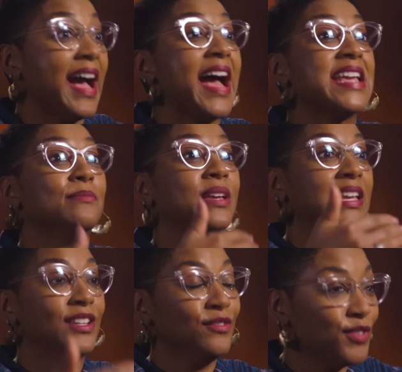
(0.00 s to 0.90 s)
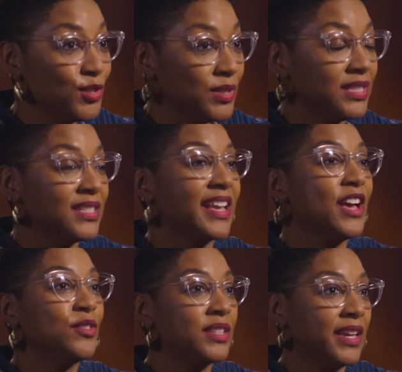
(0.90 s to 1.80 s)
I am influencing
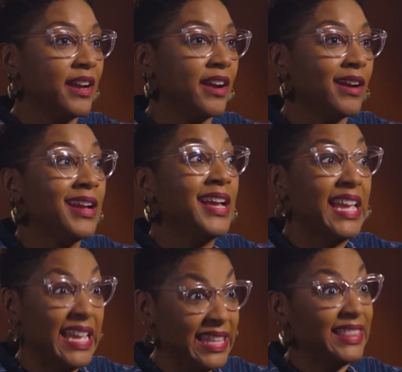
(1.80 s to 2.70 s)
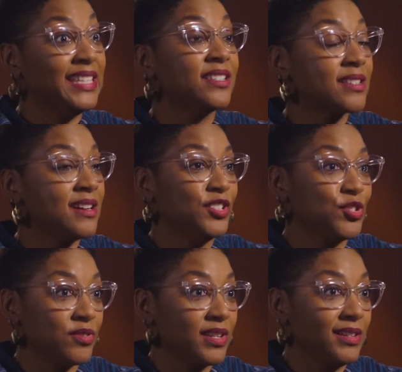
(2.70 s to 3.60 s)
healthcare in this
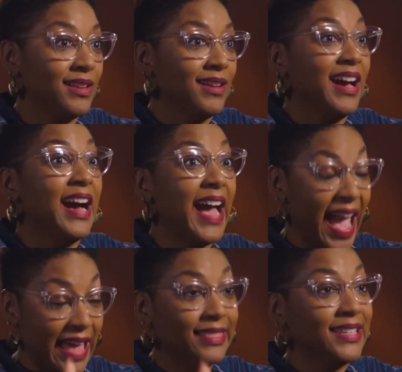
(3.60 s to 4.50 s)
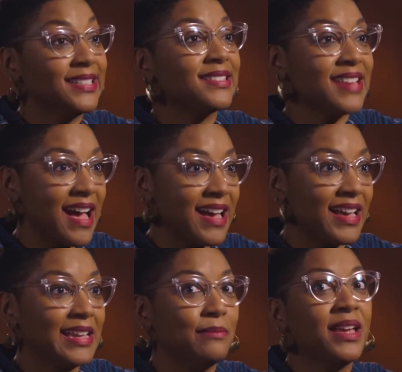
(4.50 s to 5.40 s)
country uh, at this
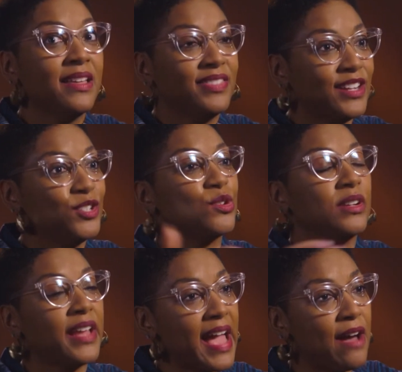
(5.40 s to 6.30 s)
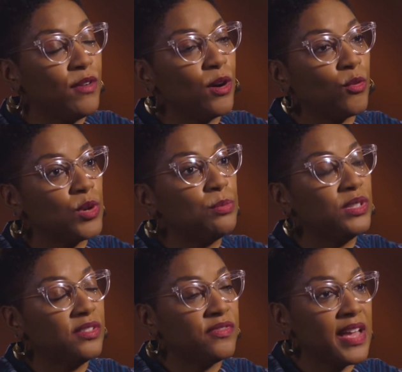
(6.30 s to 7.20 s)
time that is going to have a
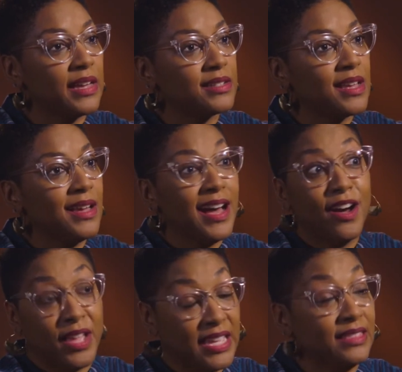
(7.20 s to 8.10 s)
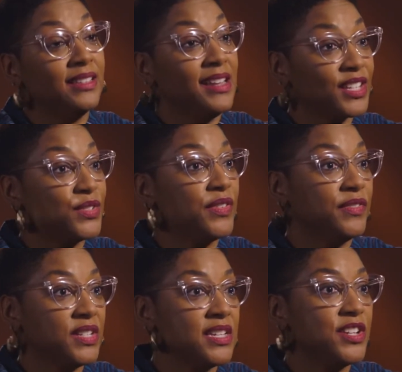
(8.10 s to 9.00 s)
ripple effect uh, in the next
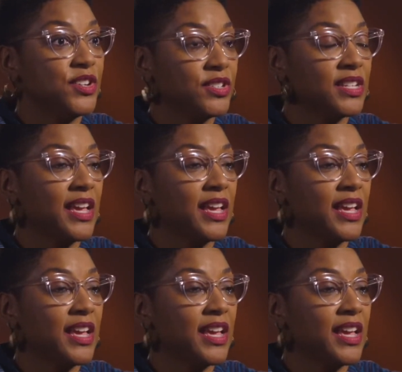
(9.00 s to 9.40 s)
50 years.